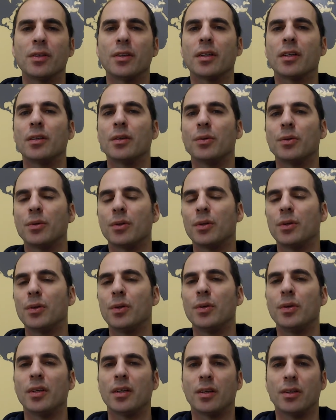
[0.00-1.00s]
could do two,
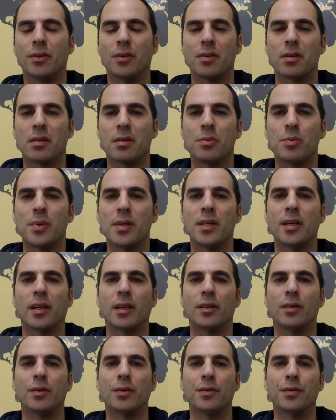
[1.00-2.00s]
you could do three, you could
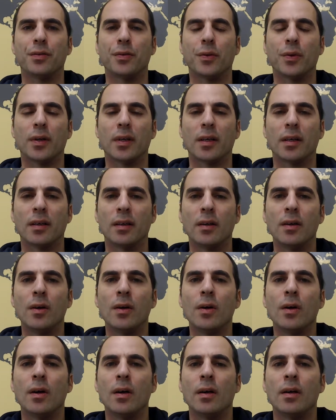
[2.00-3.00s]
do four.
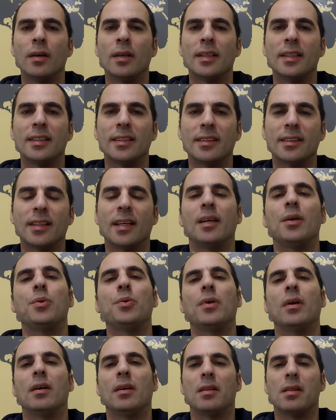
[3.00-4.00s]
Say
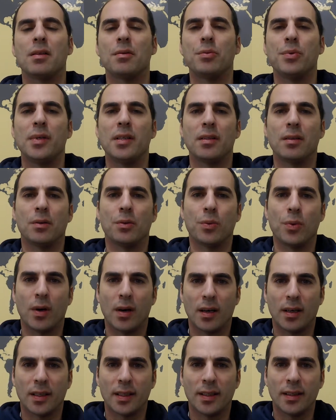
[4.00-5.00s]
the reason
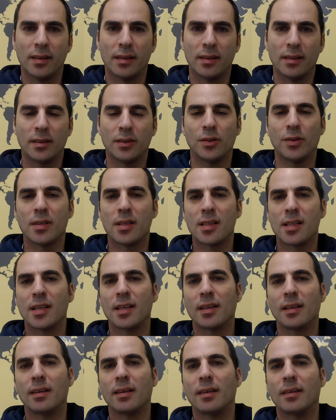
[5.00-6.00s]
why you
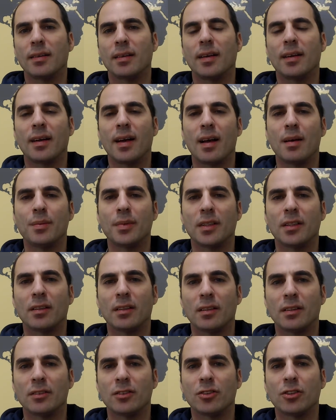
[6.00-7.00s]
think that
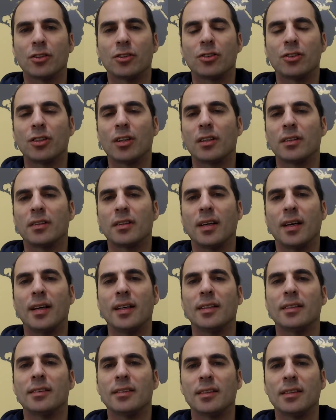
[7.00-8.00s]
Amazon should shut the
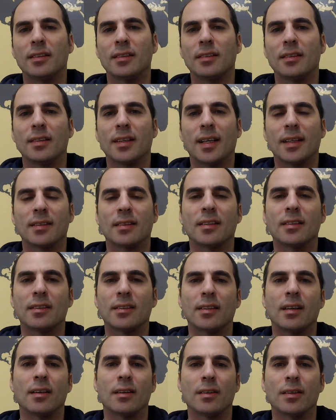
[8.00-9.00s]
ASIN, not the
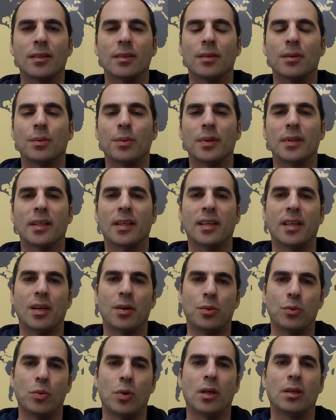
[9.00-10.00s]
seller, when they get
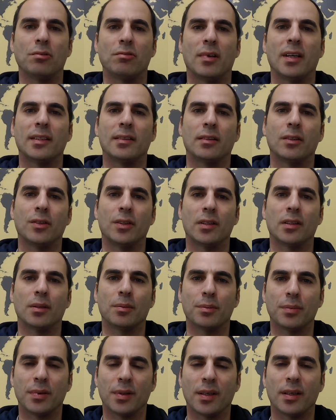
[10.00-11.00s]
one right on a
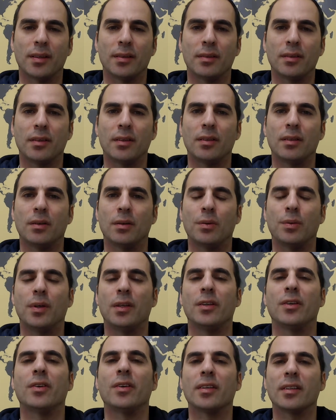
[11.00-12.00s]
complaint and
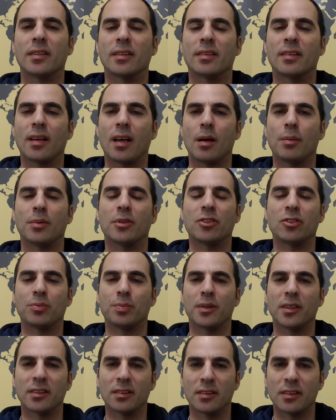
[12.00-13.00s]
you're an established
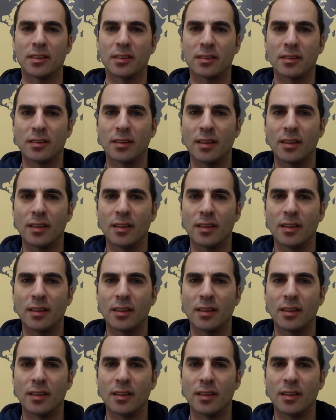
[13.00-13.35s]
business.